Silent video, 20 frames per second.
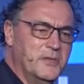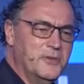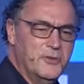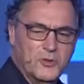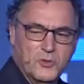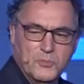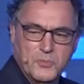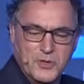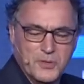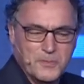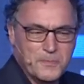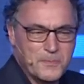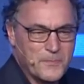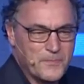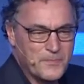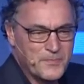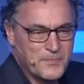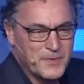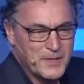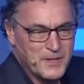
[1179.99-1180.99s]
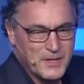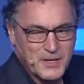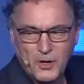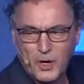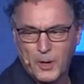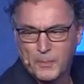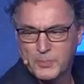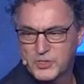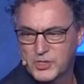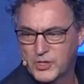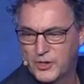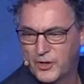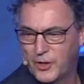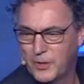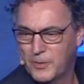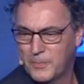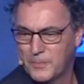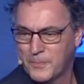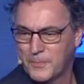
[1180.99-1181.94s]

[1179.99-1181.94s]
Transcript: human optional?